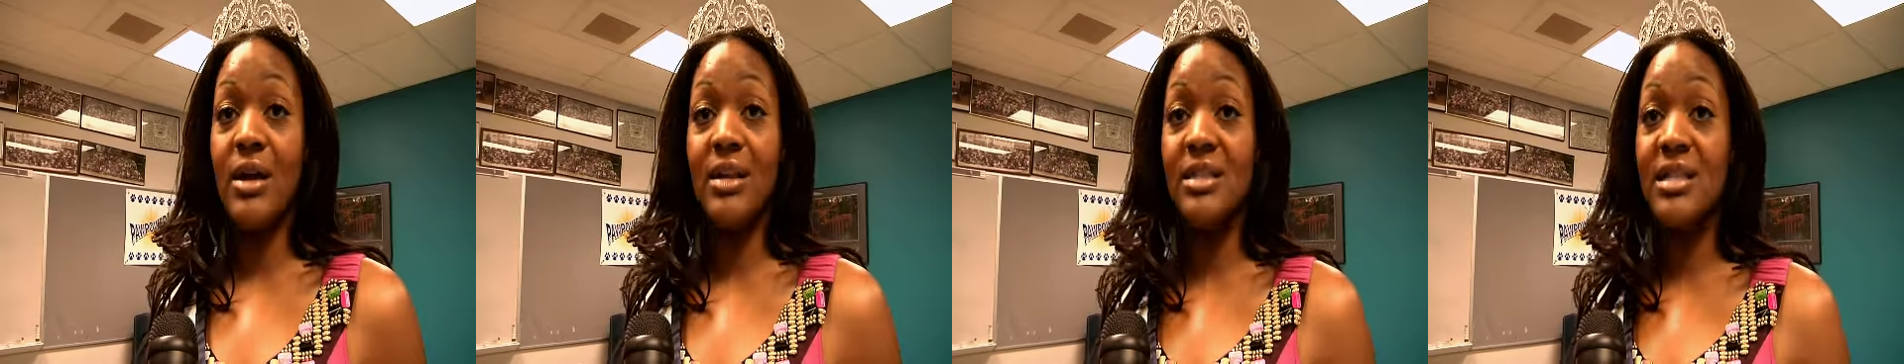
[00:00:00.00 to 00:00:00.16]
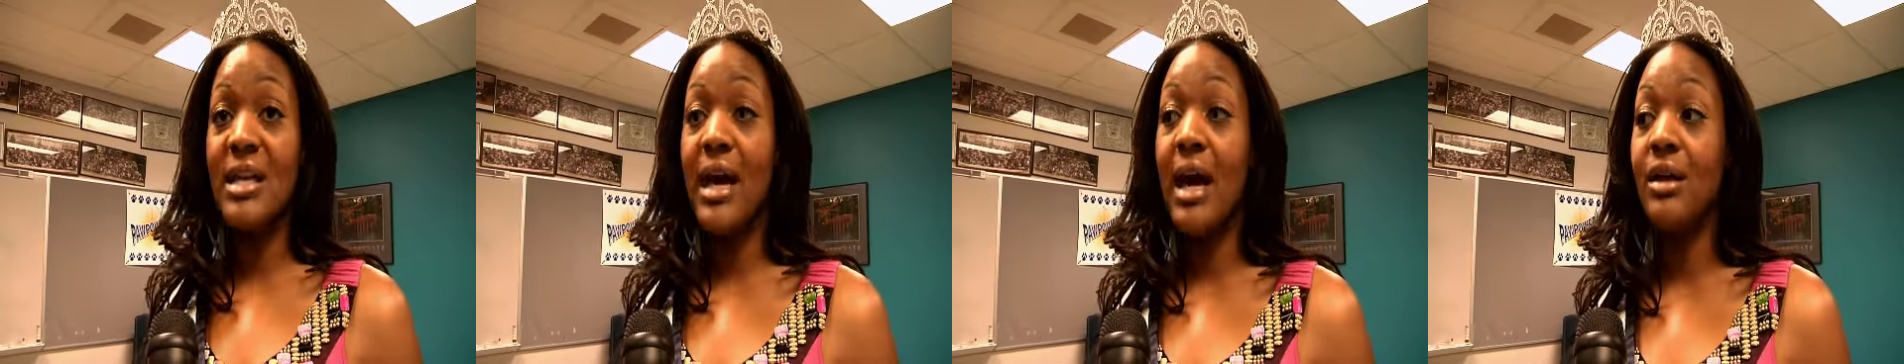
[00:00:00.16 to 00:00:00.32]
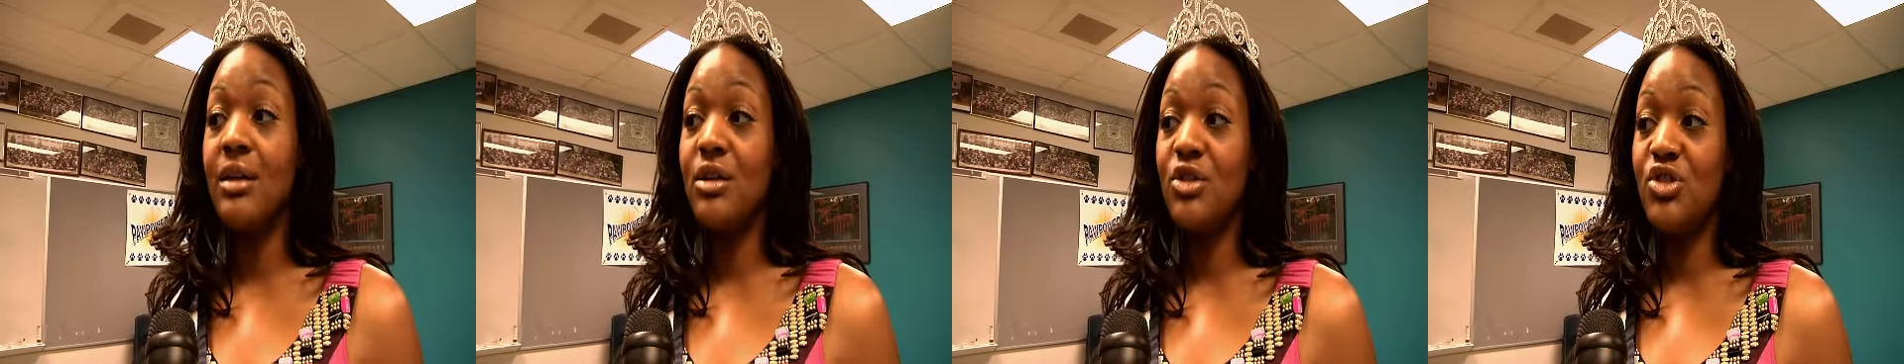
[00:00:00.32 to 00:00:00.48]

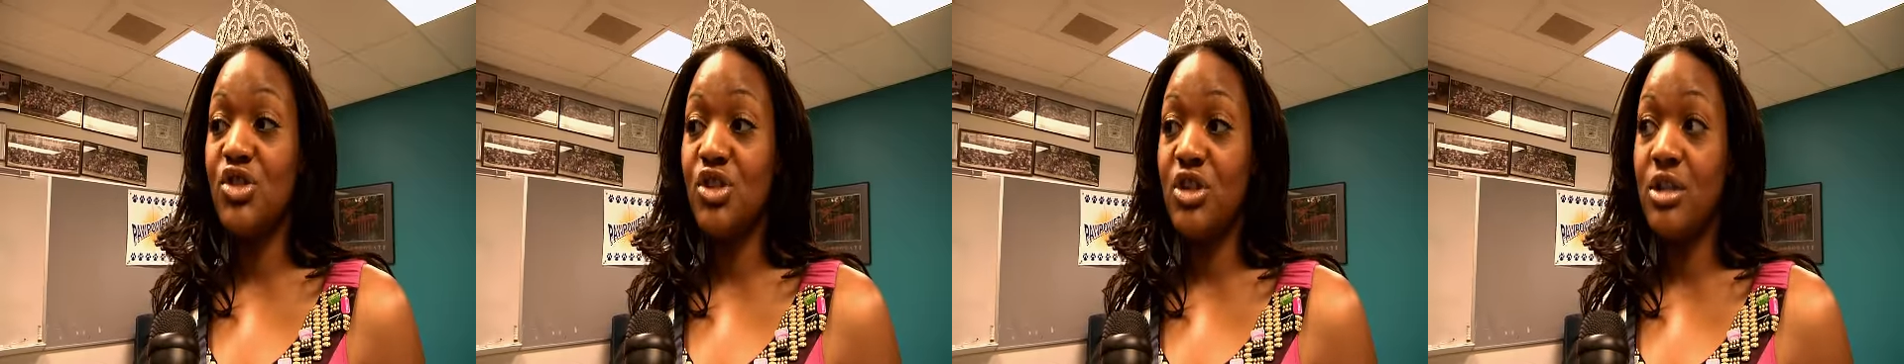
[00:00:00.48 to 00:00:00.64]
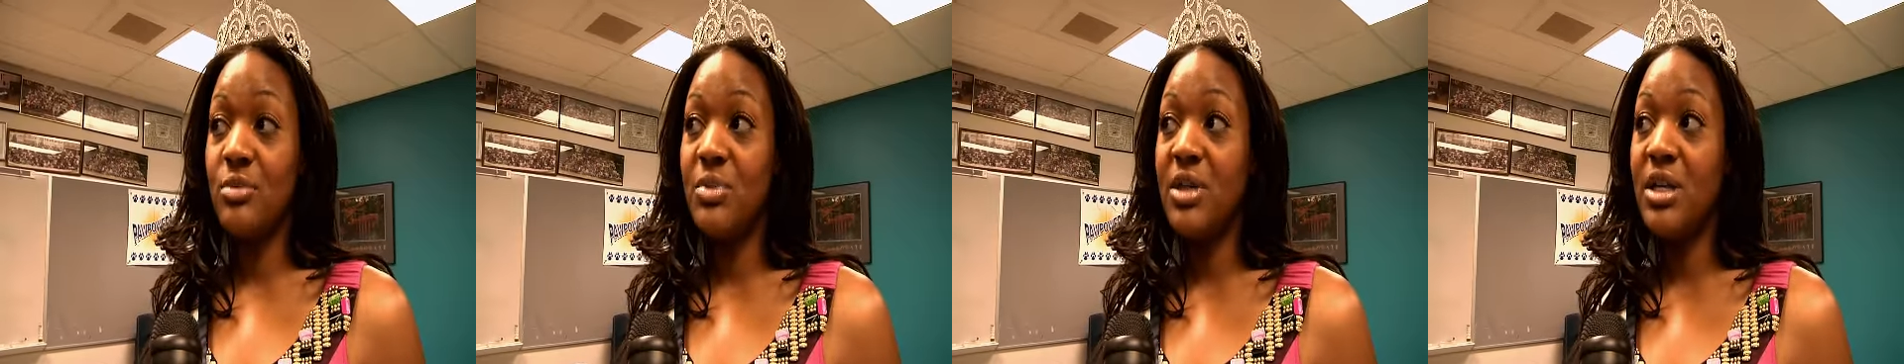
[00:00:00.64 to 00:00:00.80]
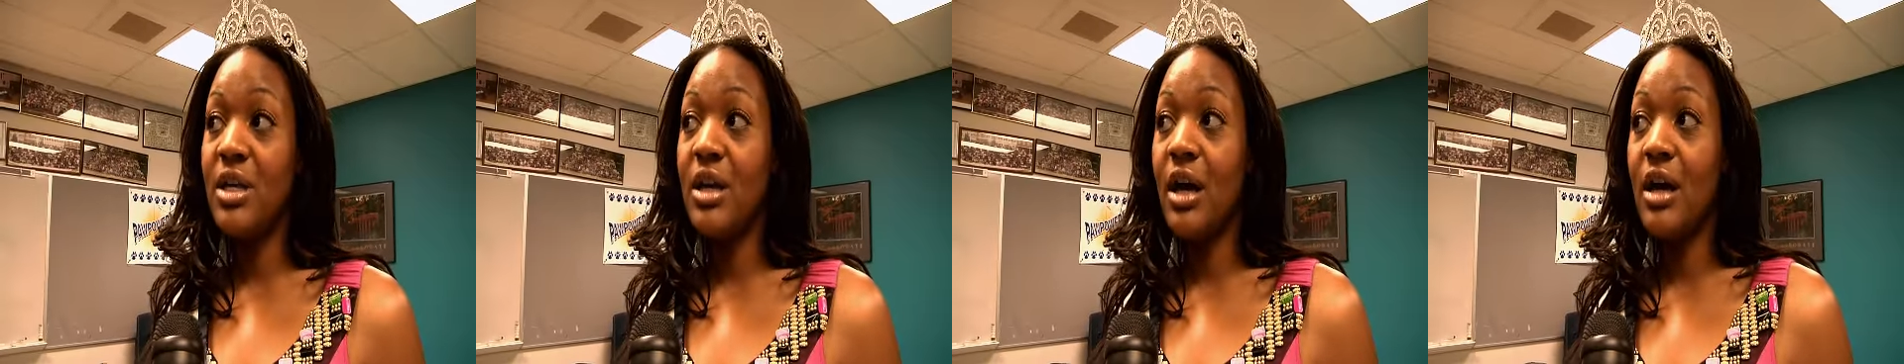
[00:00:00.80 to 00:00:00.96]

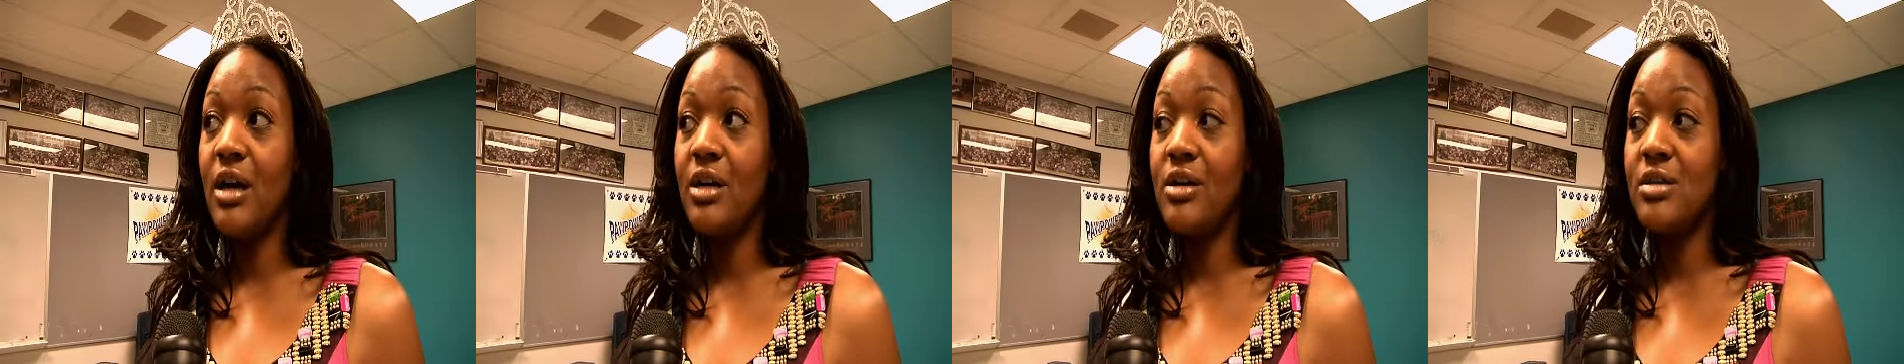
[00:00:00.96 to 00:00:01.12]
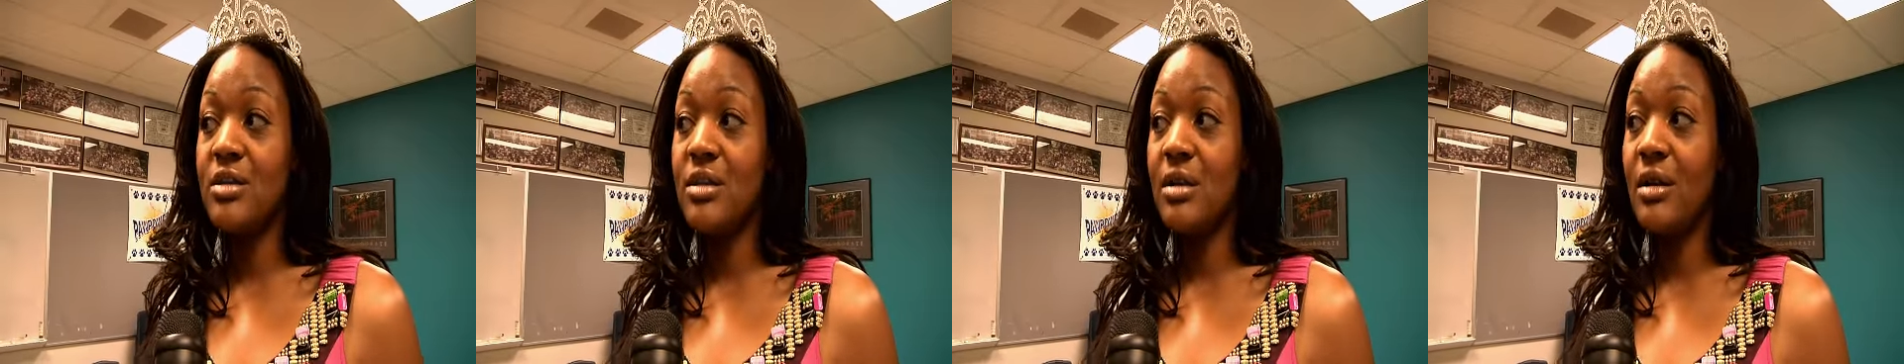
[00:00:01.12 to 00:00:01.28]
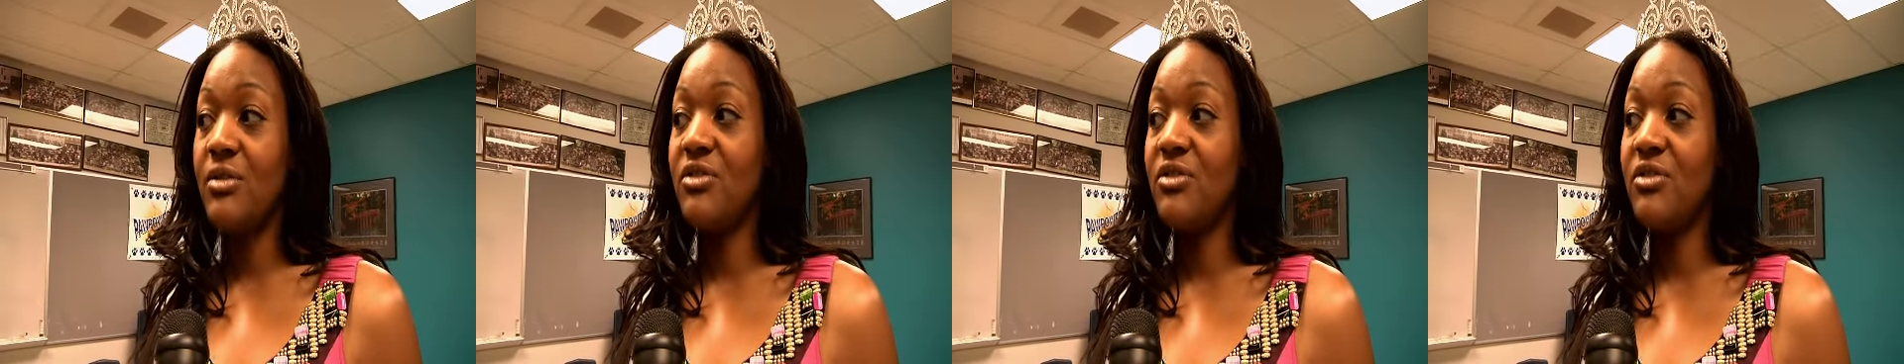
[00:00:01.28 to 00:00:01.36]
intelligent because